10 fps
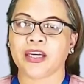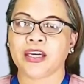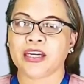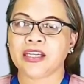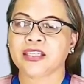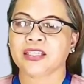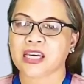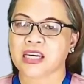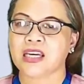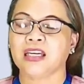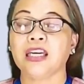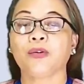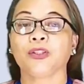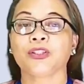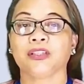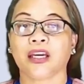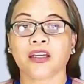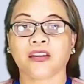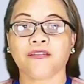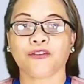is Z equal to
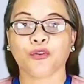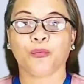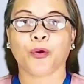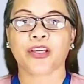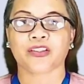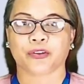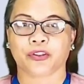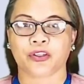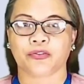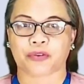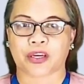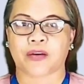negative 2.33.